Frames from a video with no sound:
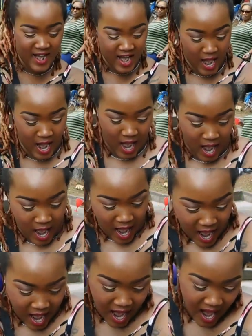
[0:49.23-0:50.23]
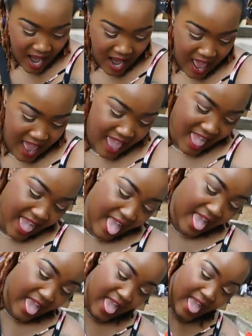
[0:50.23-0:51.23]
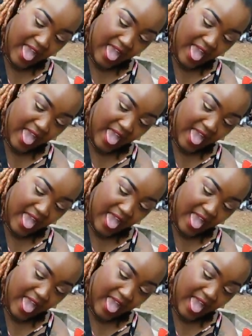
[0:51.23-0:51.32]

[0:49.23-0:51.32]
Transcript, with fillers: I can't let no one in front of me.